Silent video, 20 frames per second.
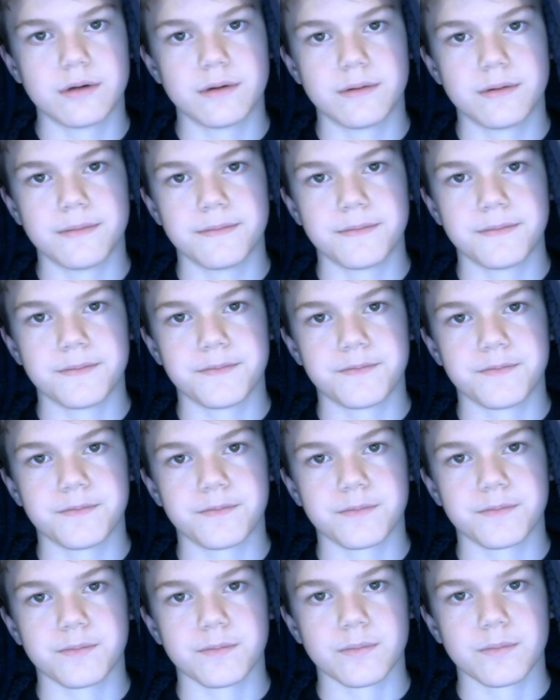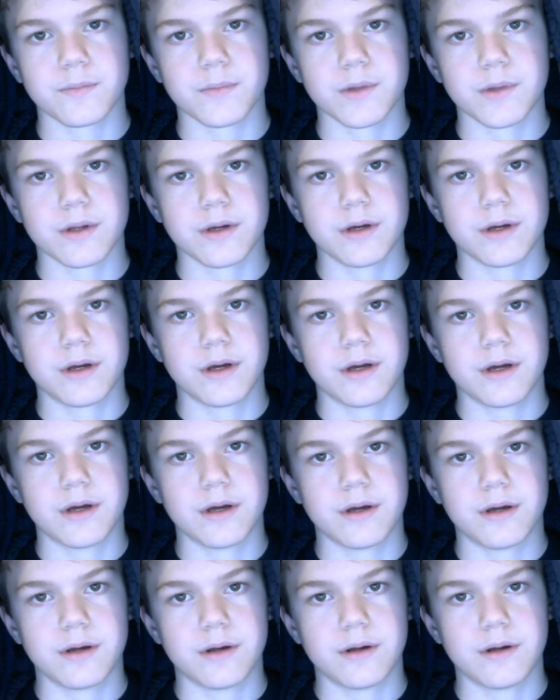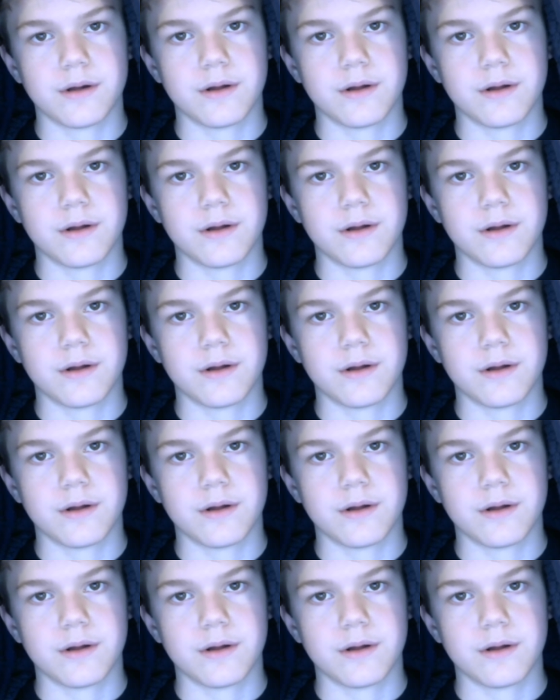(no one is talking)